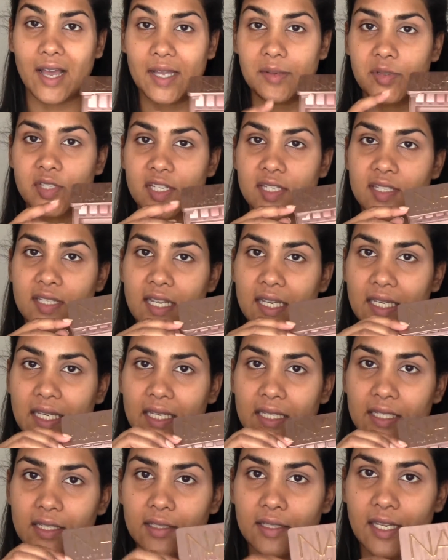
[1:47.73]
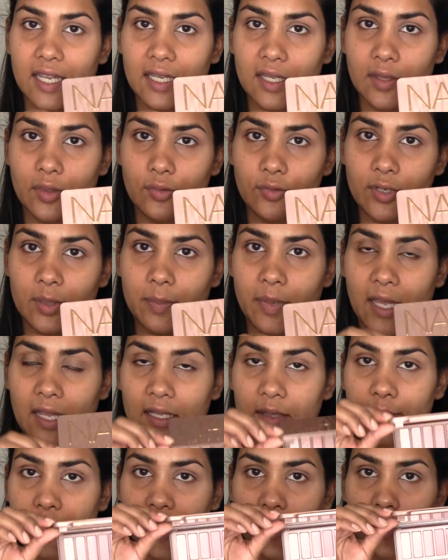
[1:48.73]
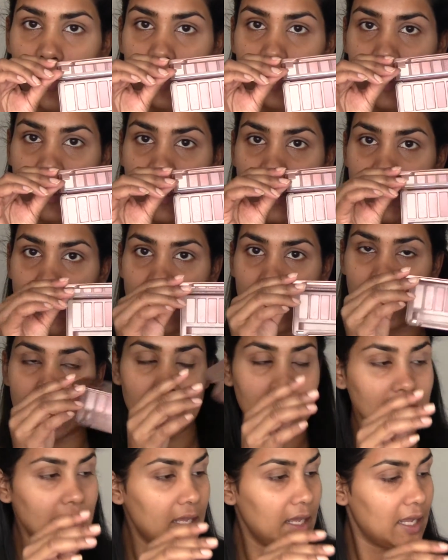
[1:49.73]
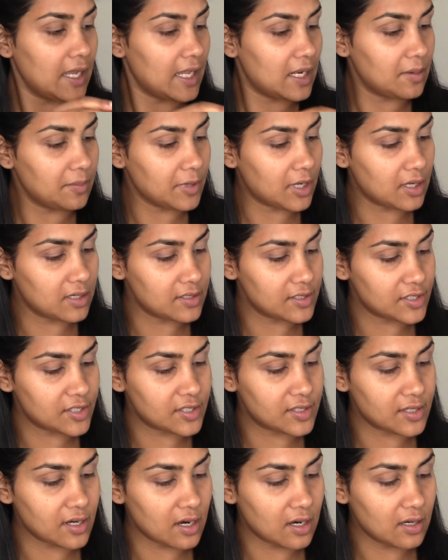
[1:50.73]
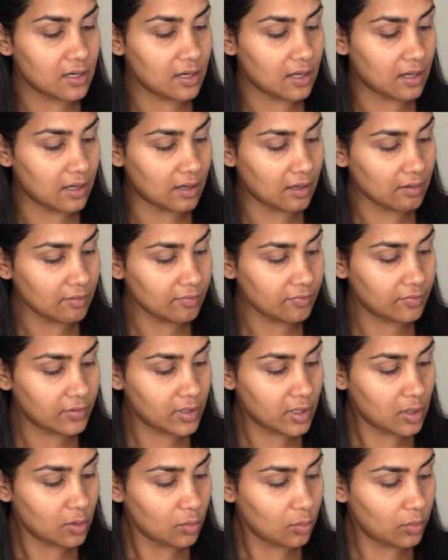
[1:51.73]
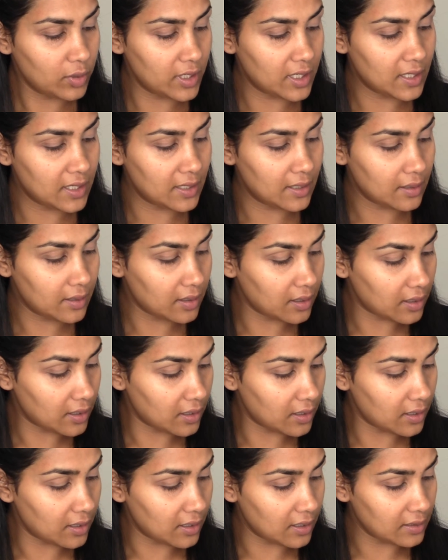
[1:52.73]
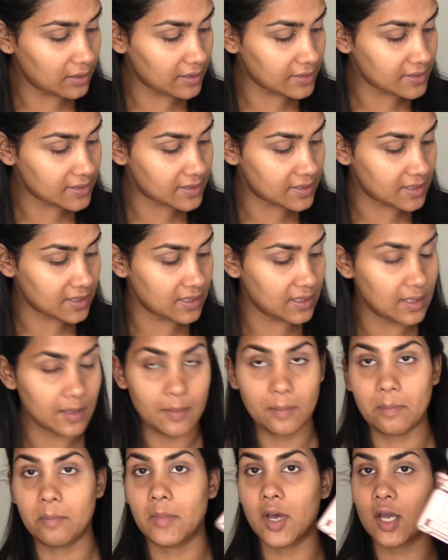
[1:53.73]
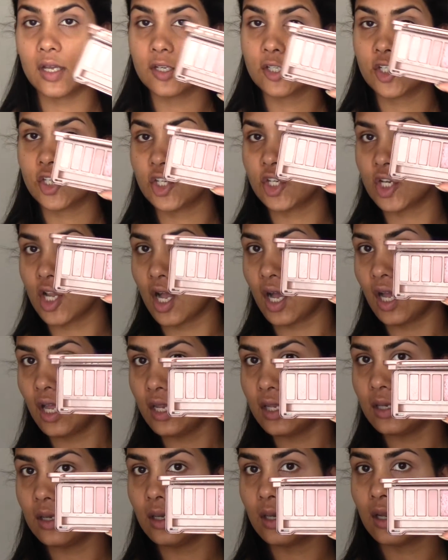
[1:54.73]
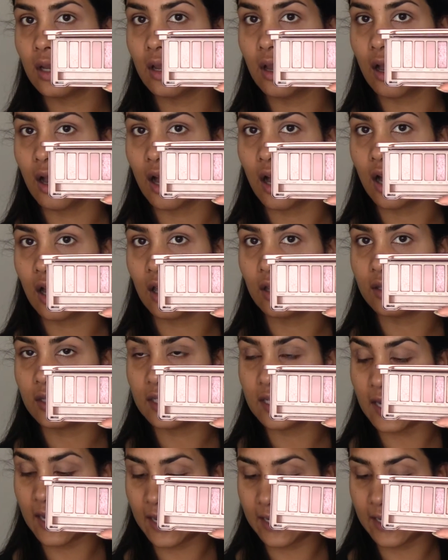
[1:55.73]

I'm just taking the Naked 3 palette by Urban Decay and I'm gonna start off with, let's see, Mugshot on the